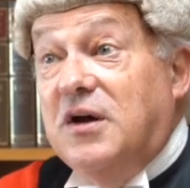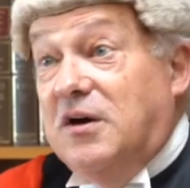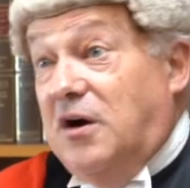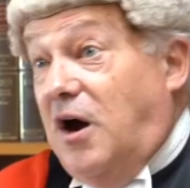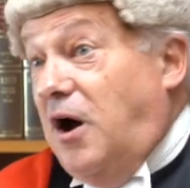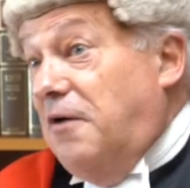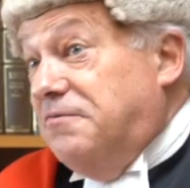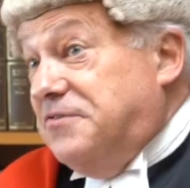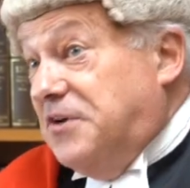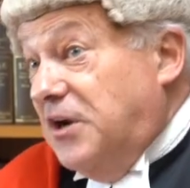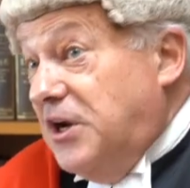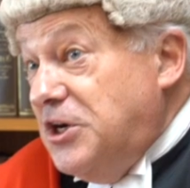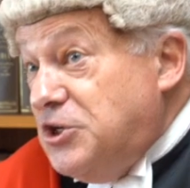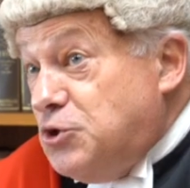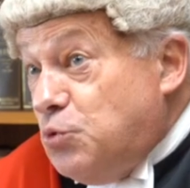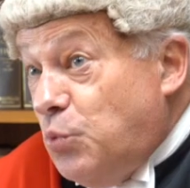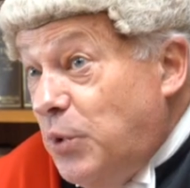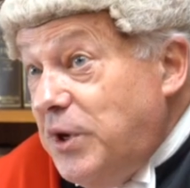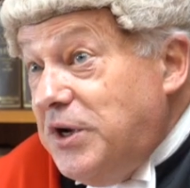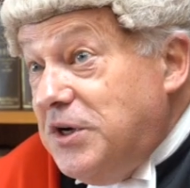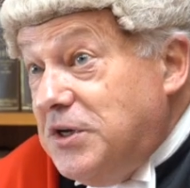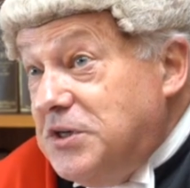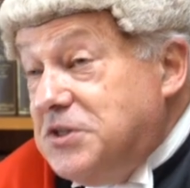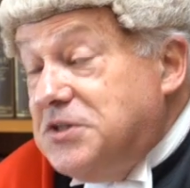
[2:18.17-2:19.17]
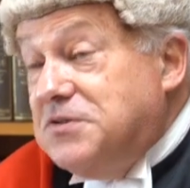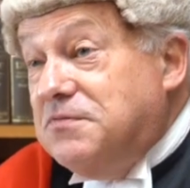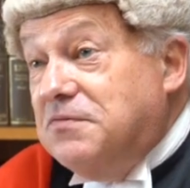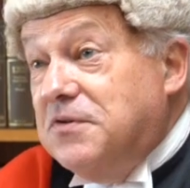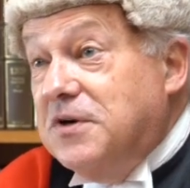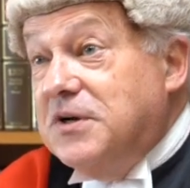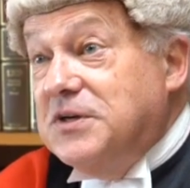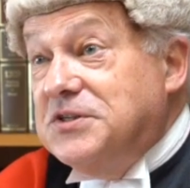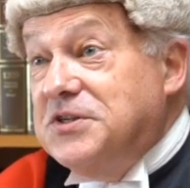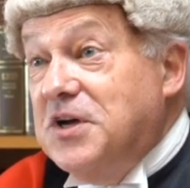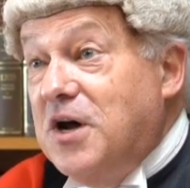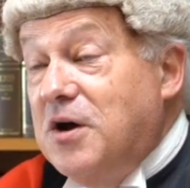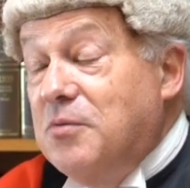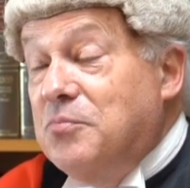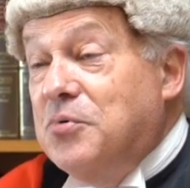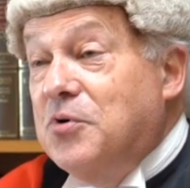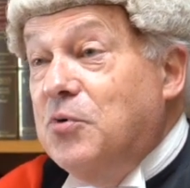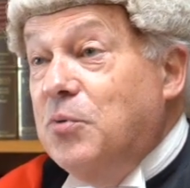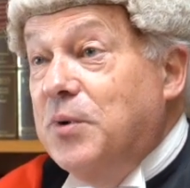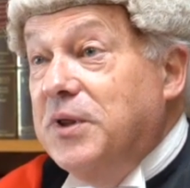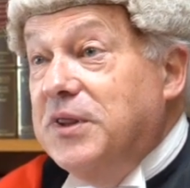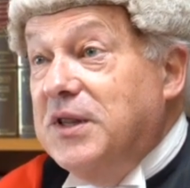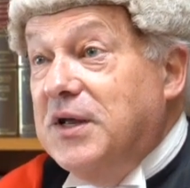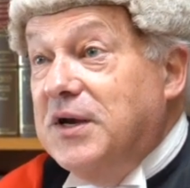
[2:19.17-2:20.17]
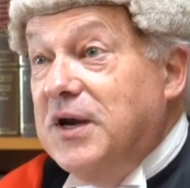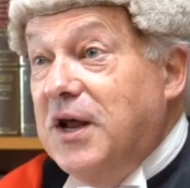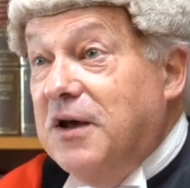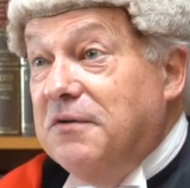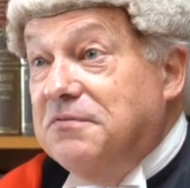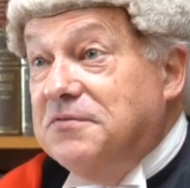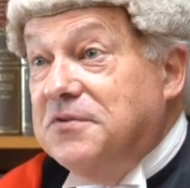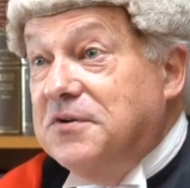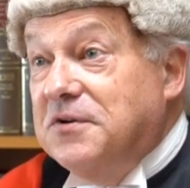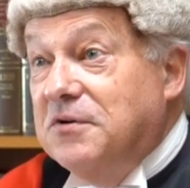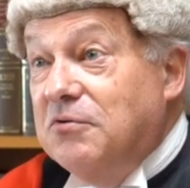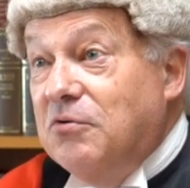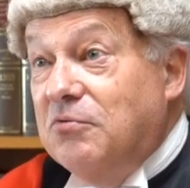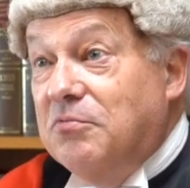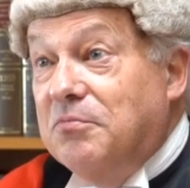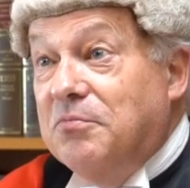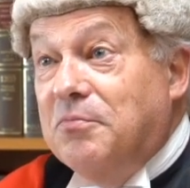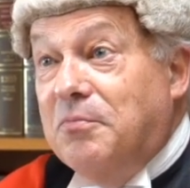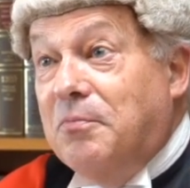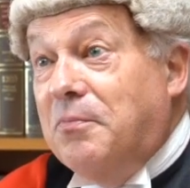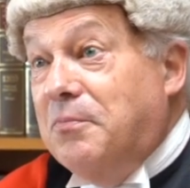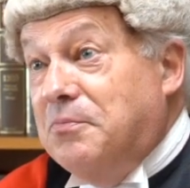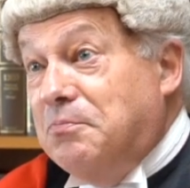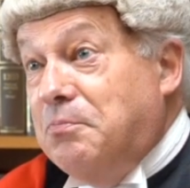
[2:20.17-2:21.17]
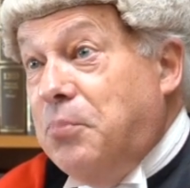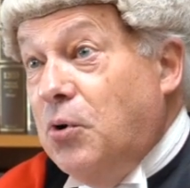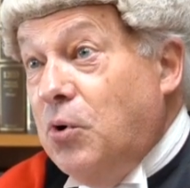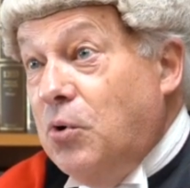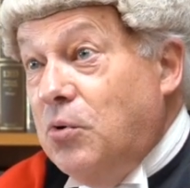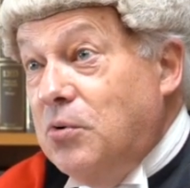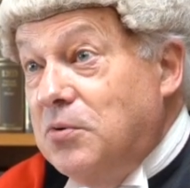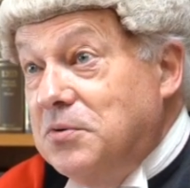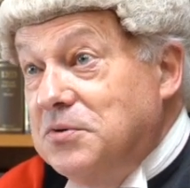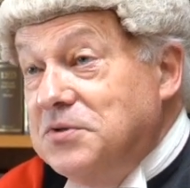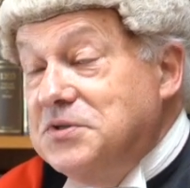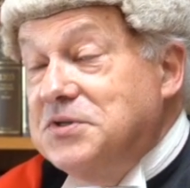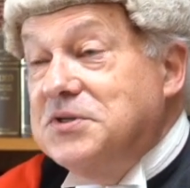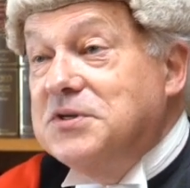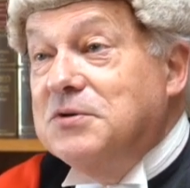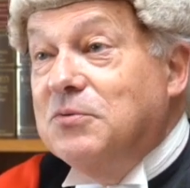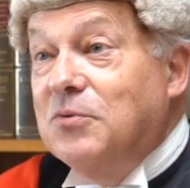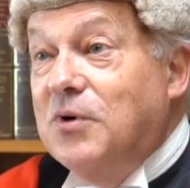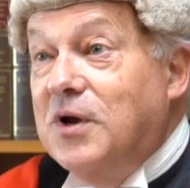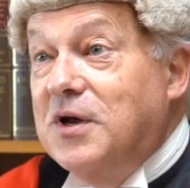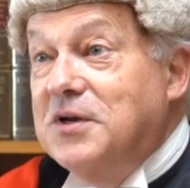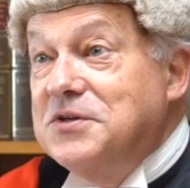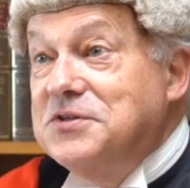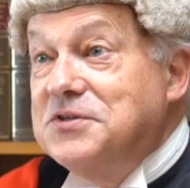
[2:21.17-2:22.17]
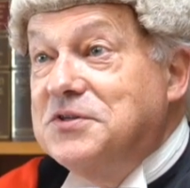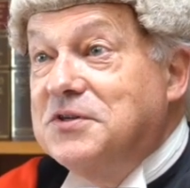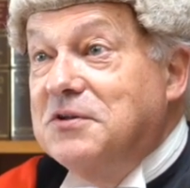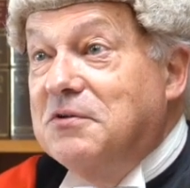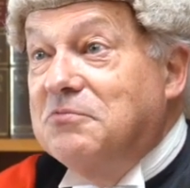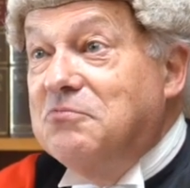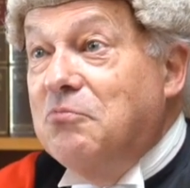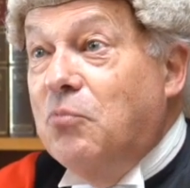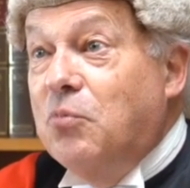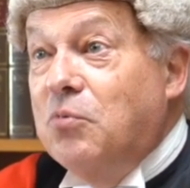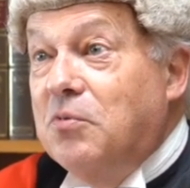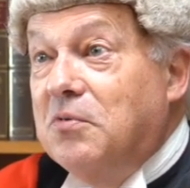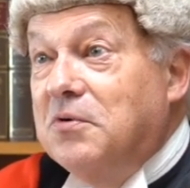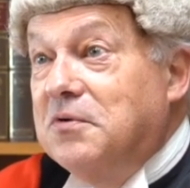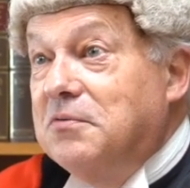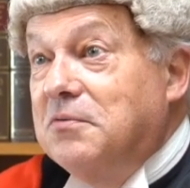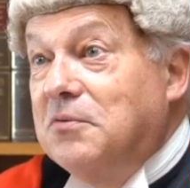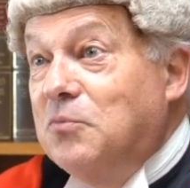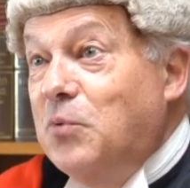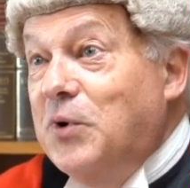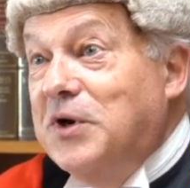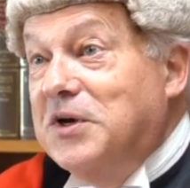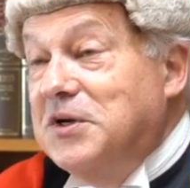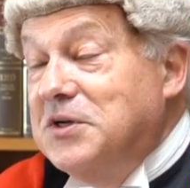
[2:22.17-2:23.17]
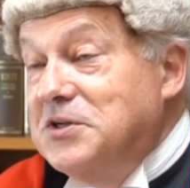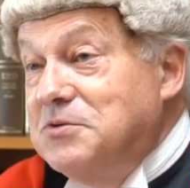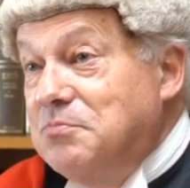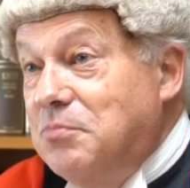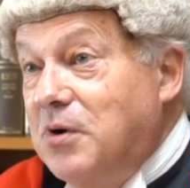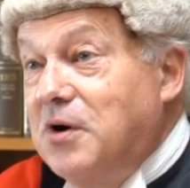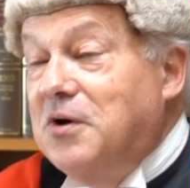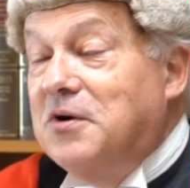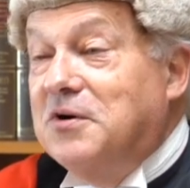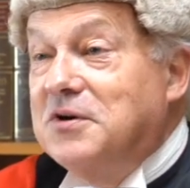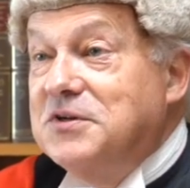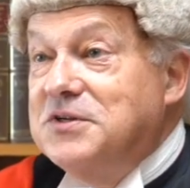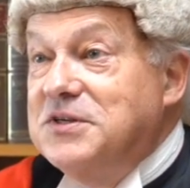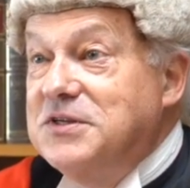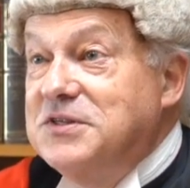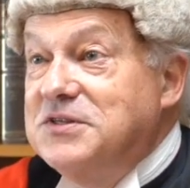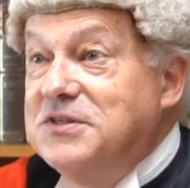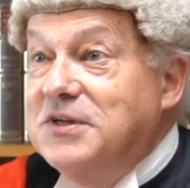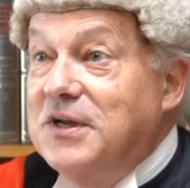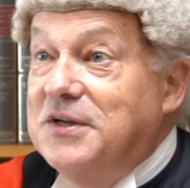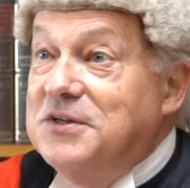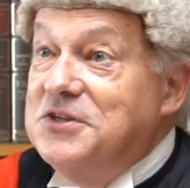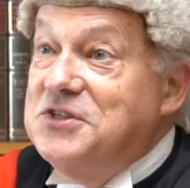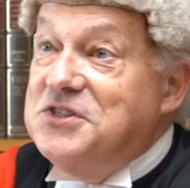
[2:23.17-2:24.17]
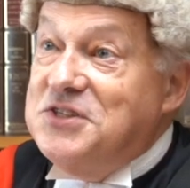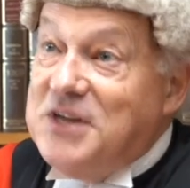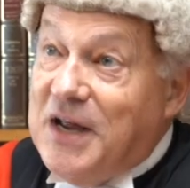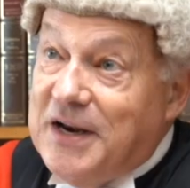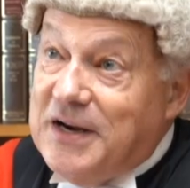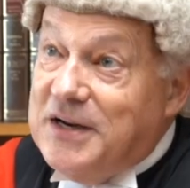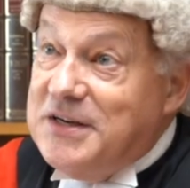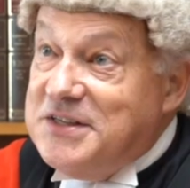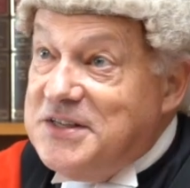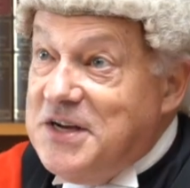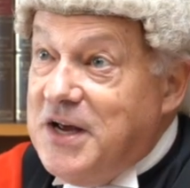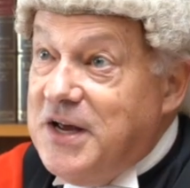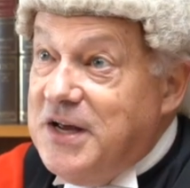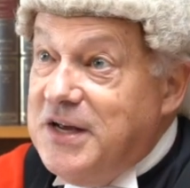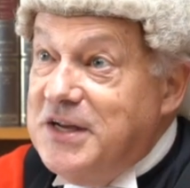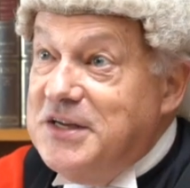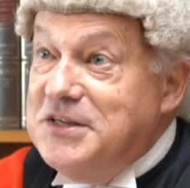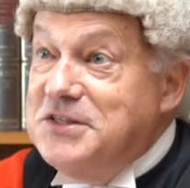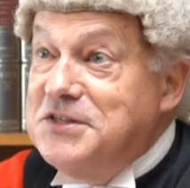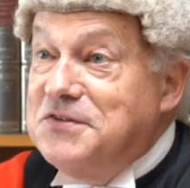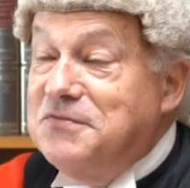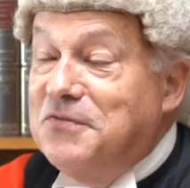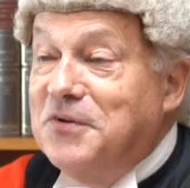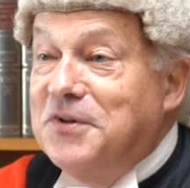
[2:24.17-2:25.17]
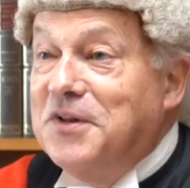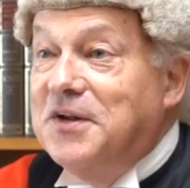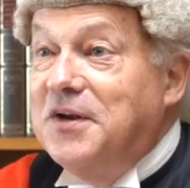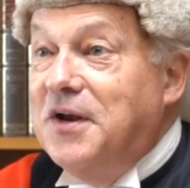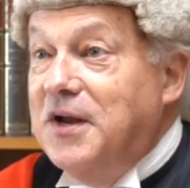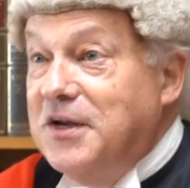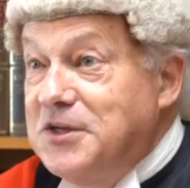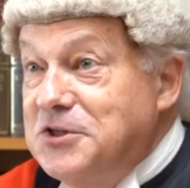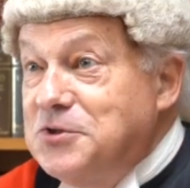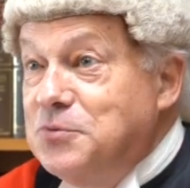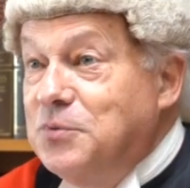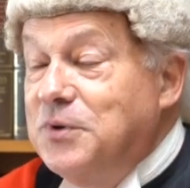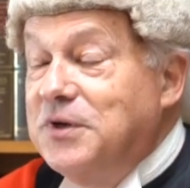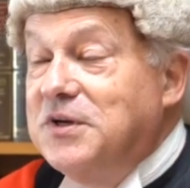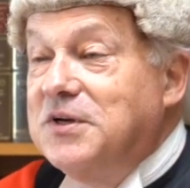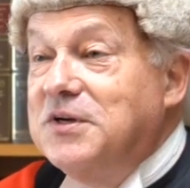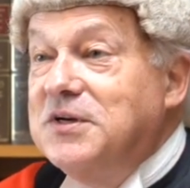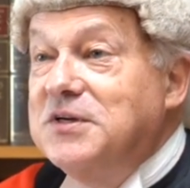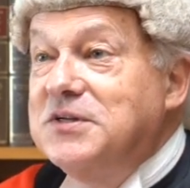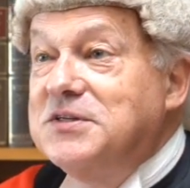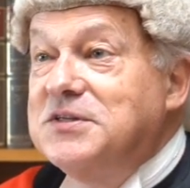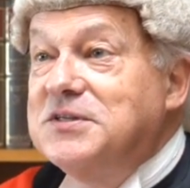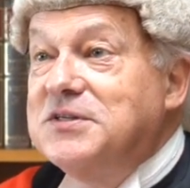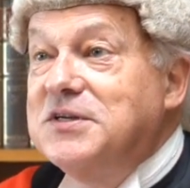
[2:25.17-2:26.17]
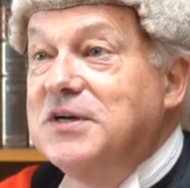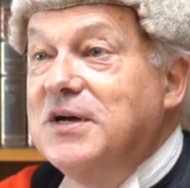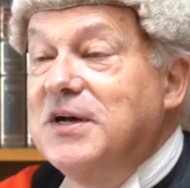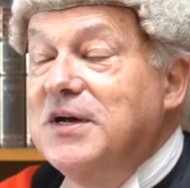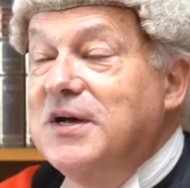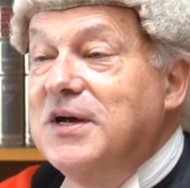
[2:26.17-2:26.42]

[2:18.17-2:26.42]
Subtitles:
After each witness, for example, we then have to pause whilst the witness box is then sanitized for the next witness.